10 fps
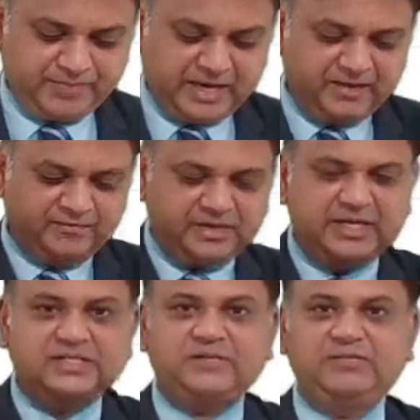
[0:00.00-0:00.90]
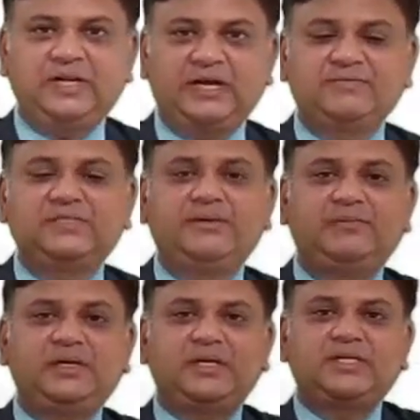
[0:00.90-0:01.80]
and with that we will have
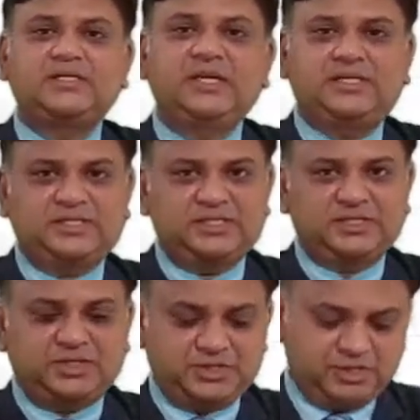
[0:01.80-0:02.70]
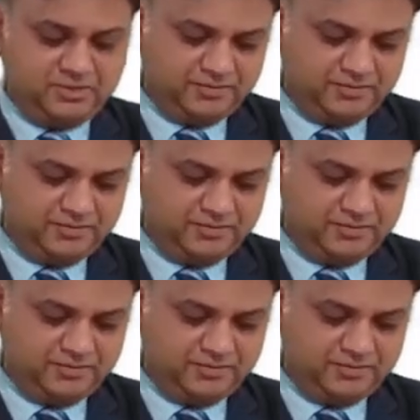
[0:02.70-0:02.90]
simultaneously its discussion.